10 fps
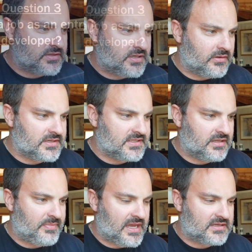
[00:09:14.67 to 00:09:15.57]
English here
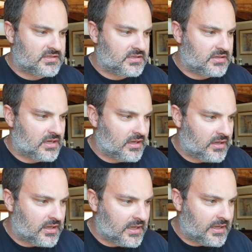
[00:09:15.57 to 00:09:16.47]
isn't the best.
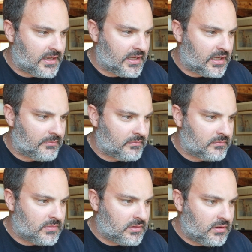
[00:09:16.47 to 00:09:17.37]
I am,